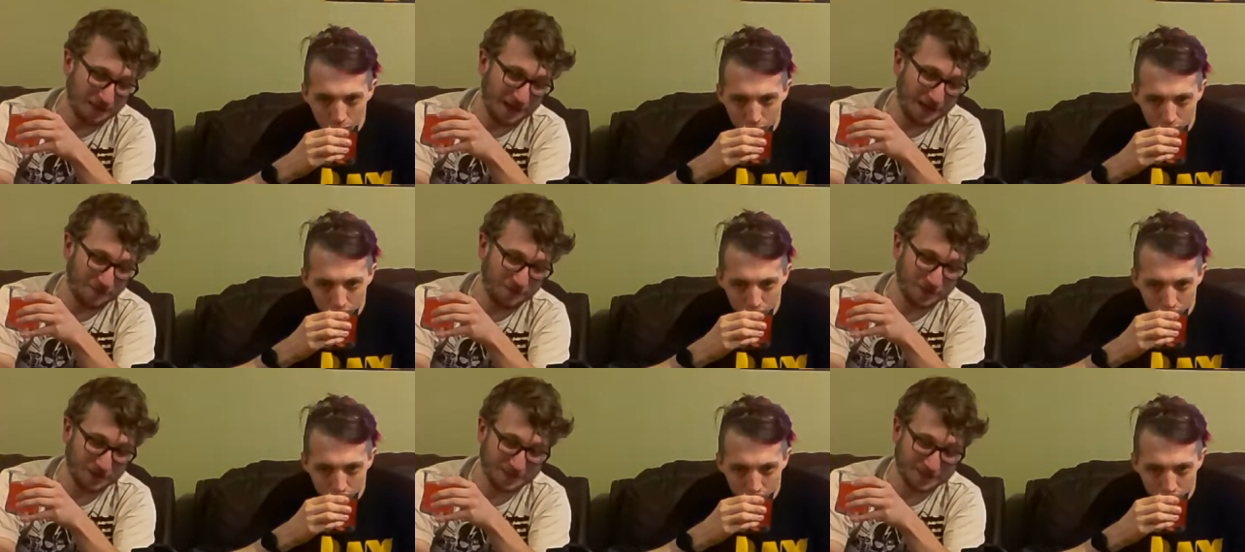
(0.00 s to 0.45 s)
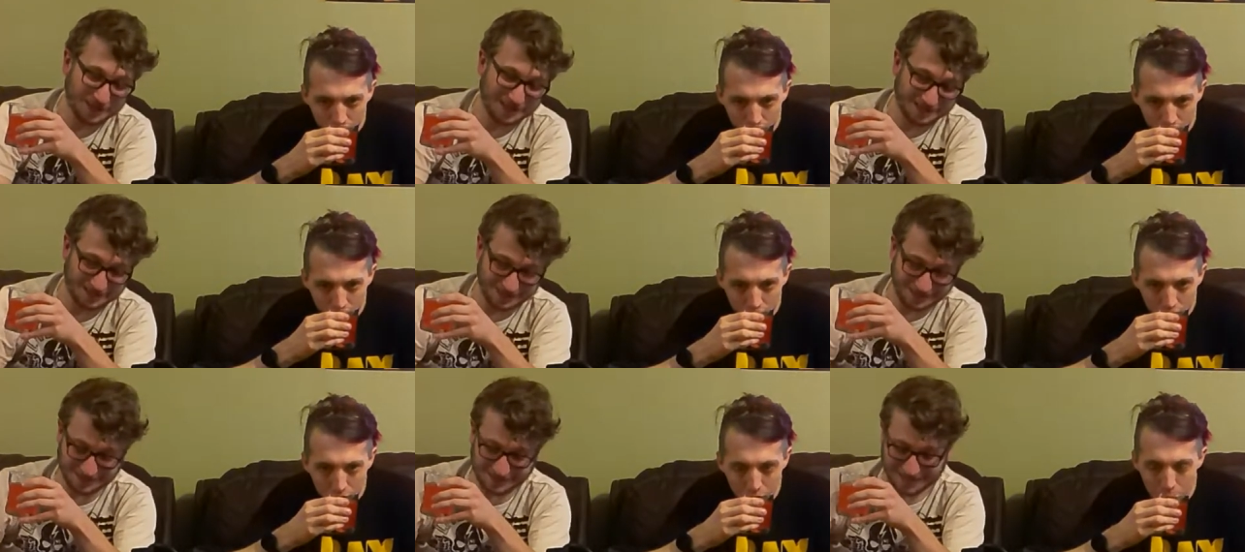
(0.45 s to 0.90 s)
Speaker 1: after I take
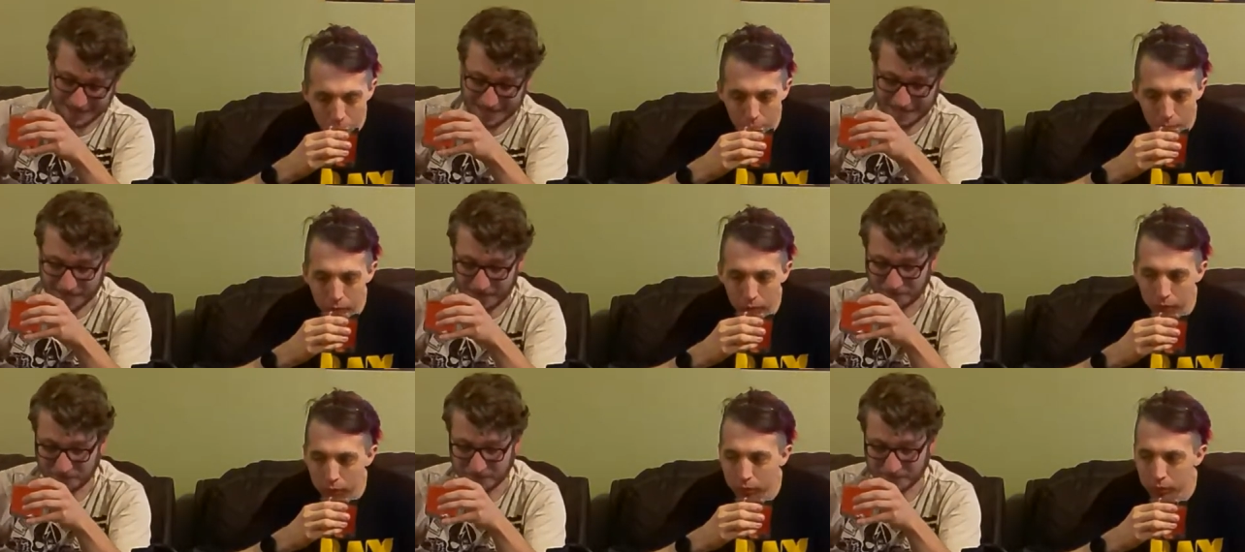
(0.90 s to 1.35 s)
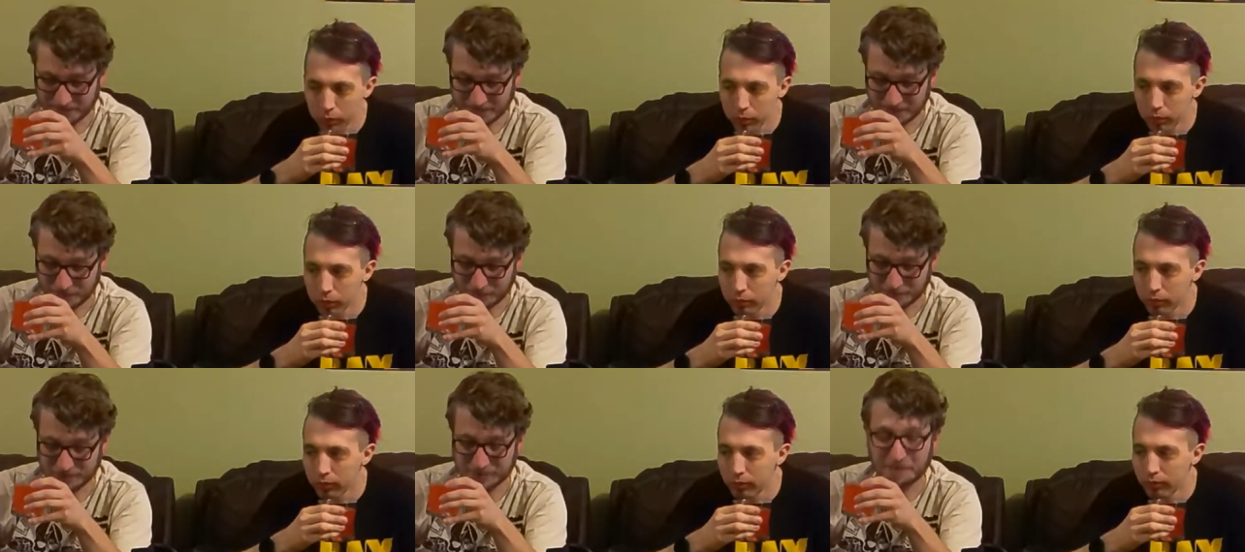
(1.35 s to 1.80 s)
this, I have to eat it
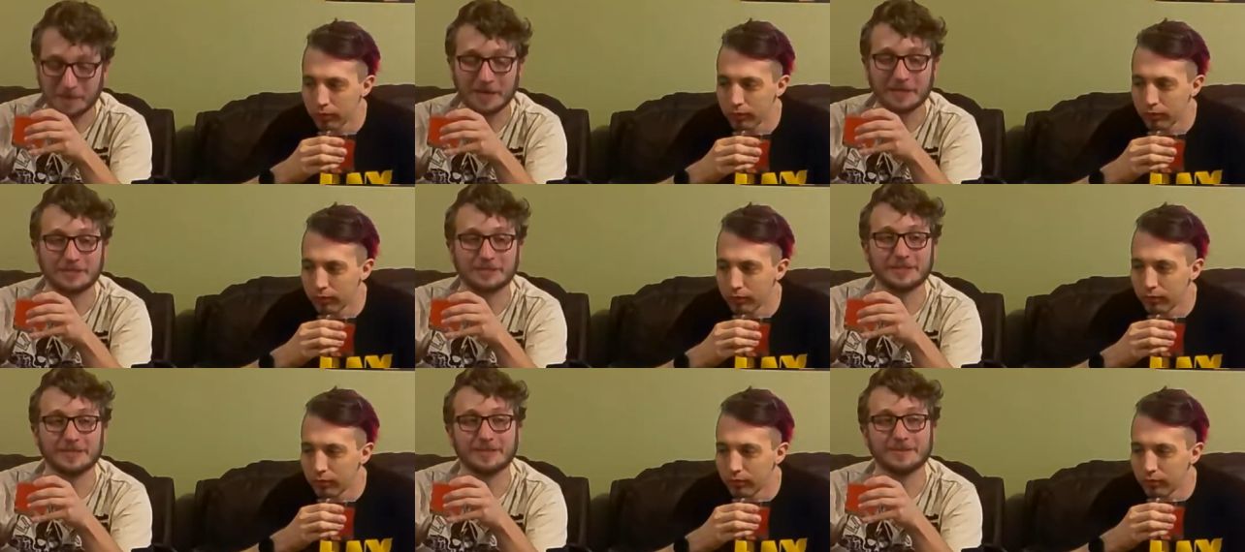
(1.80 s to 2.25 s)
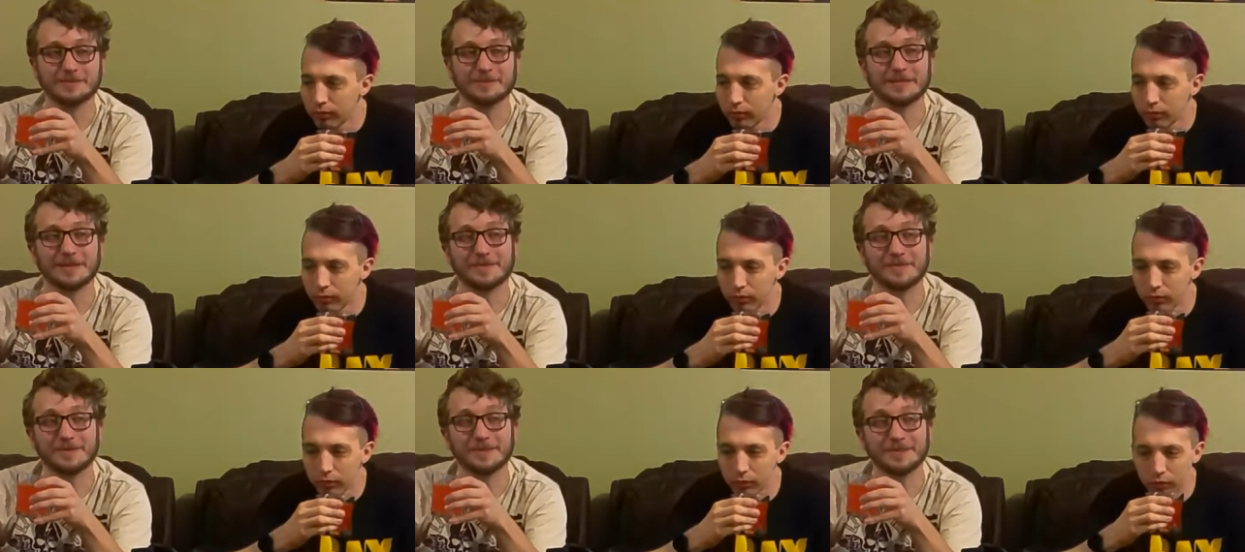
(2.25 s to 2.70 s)
with some hot Cheetos
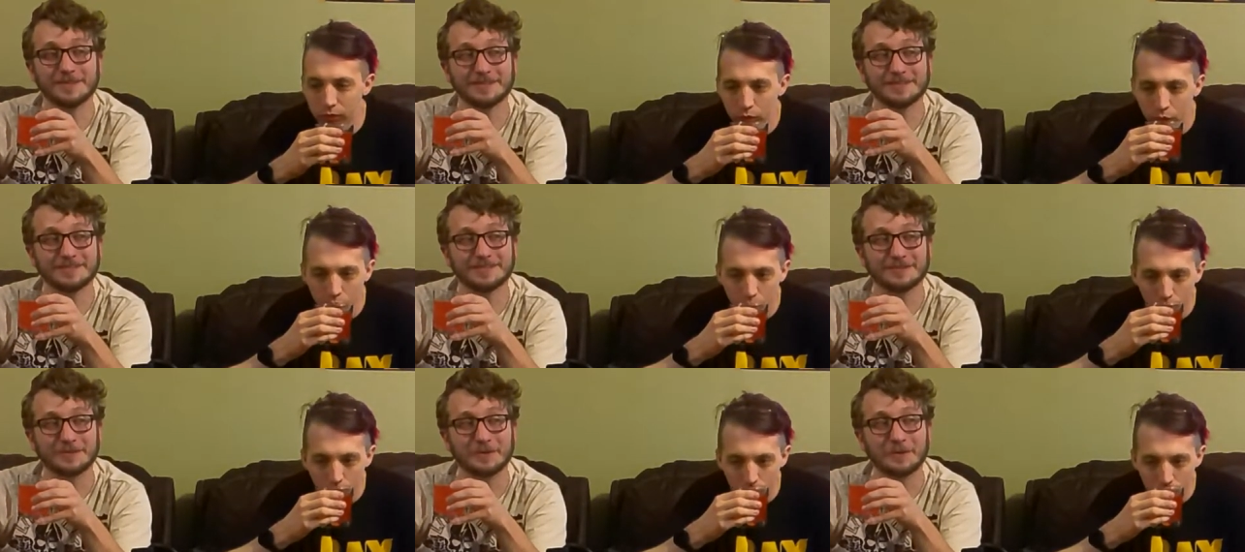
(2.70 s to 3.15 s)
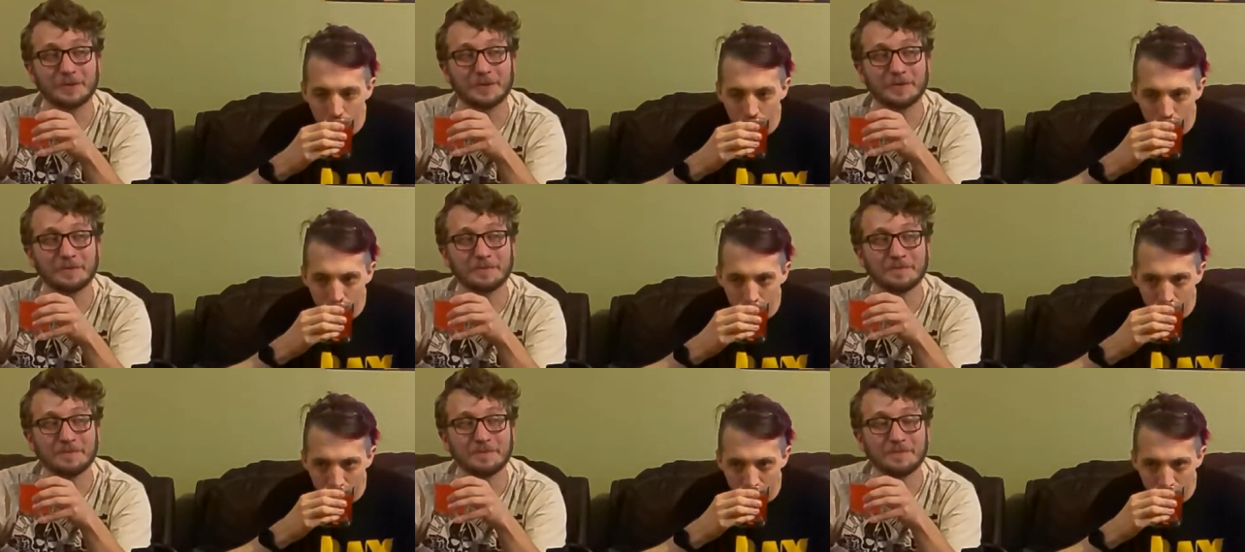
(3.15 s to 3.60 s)
after this. So,
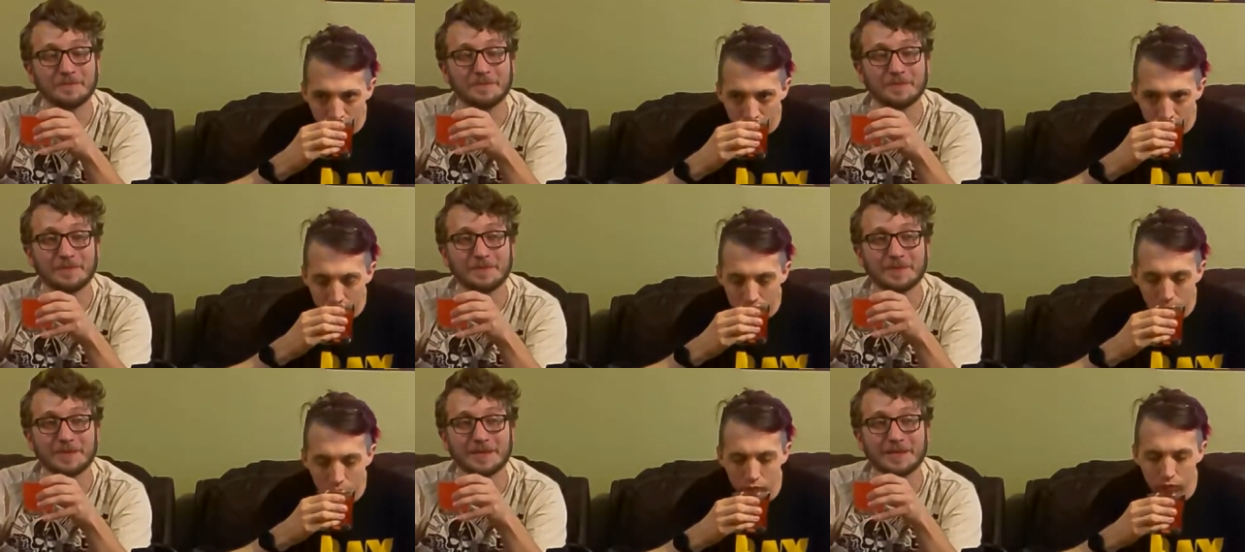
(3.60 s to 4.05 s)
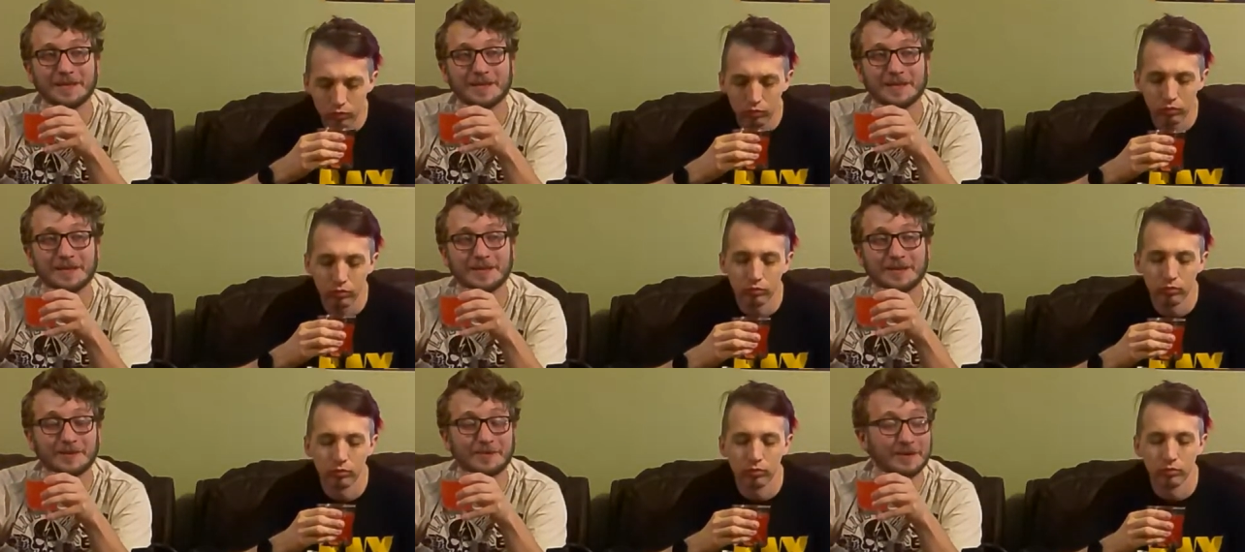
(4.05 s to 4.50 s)

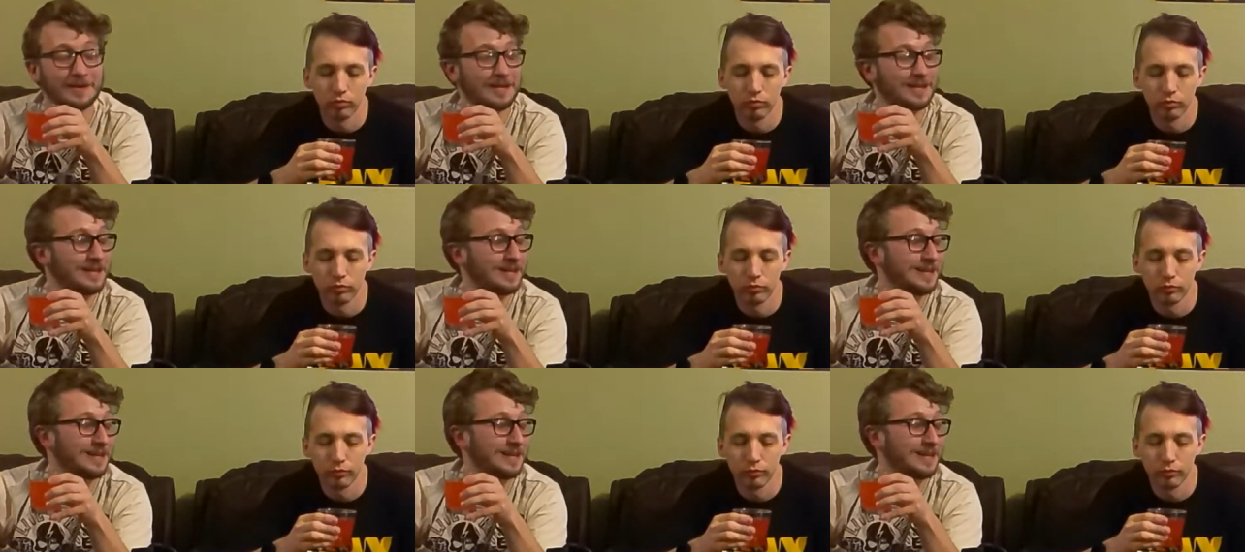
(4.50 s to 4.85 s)
are you ready?